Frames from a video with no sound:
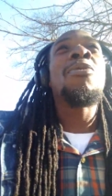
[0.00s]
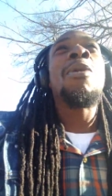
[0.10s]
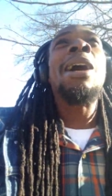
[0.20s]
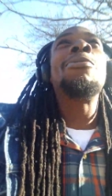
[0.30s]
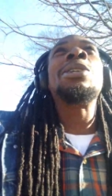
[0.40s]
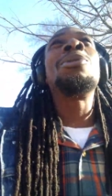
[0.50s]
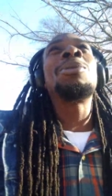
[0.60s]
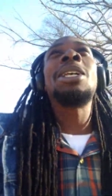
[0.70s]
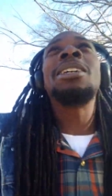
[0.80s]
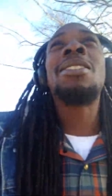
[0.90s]
of why we
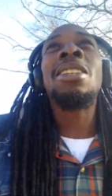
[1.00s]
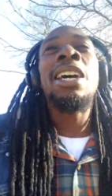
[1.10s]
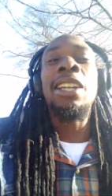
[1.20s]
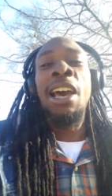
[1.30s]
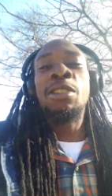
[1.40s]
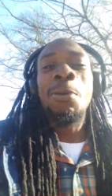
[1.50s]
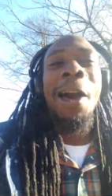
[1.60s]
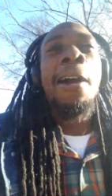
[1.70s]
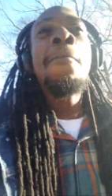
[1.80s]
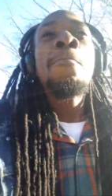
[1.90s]
do things today. That's
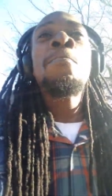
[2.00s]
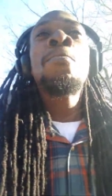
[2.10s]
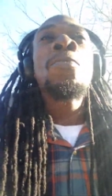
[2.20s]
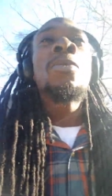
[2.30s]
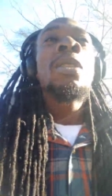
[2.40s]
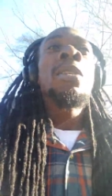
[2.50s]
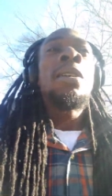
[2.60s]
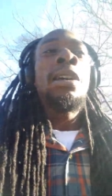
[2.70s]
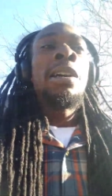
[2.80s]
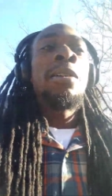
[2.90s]
why
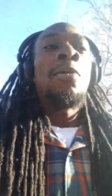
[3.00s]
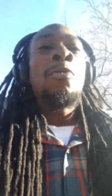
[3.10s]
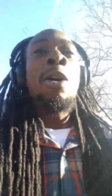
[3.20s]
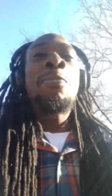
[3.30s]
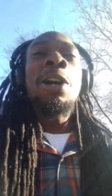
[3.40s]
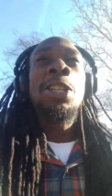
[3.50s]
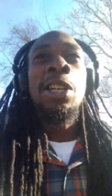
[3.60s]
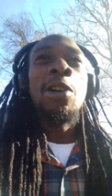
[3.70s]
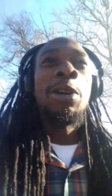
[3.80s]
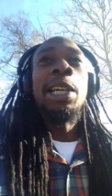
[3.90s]
one
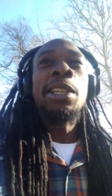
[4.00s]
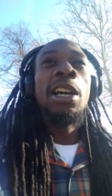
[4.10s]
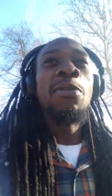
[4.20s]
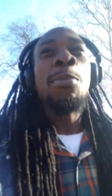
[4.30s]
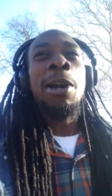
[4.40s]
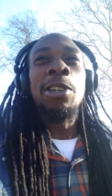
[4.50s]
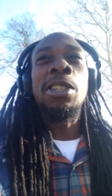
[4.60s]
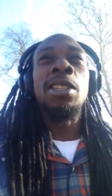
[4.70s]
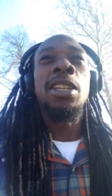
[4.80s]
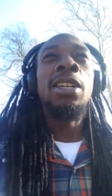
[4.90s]
person gonna hit the other
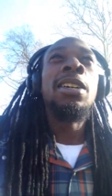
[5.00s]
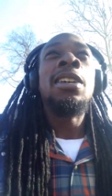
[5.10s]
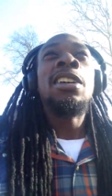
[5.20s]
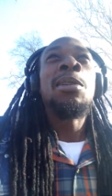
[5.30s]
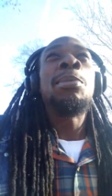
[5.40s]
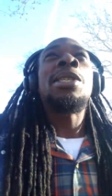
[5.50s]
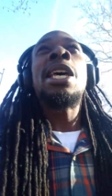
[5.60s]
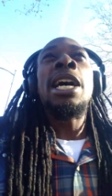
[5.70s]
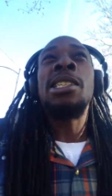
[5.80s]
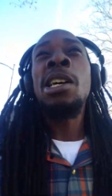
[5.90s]
person
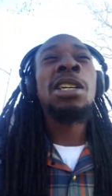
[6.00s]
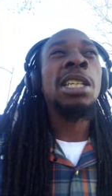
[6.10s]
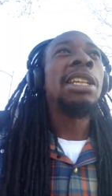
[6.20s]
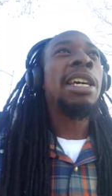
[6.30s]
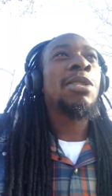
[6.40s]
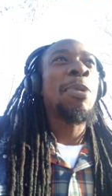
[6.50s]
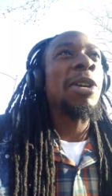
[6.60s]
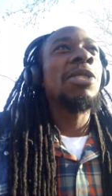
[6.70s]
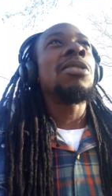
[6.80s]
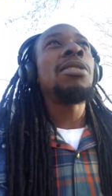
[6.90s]
besides hug the next
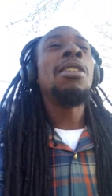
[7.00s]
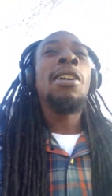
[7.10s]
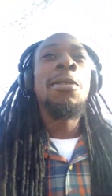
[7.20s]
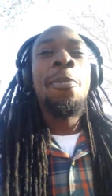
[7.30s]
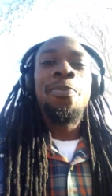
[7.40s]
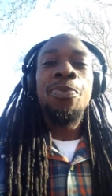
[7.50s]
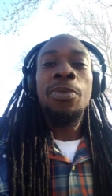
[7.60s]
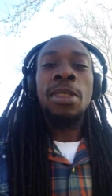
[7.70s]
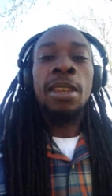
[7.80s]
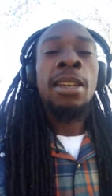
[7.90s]
person, you know?
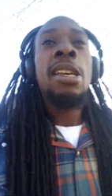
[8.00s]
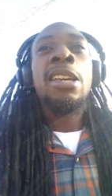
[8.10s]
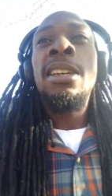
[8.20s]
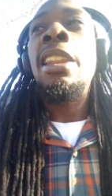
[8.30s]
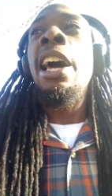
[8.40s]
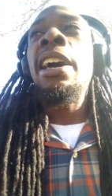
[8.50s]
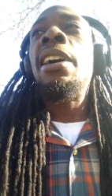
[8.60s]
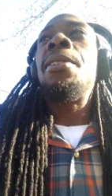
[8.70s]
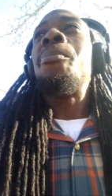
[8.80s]
That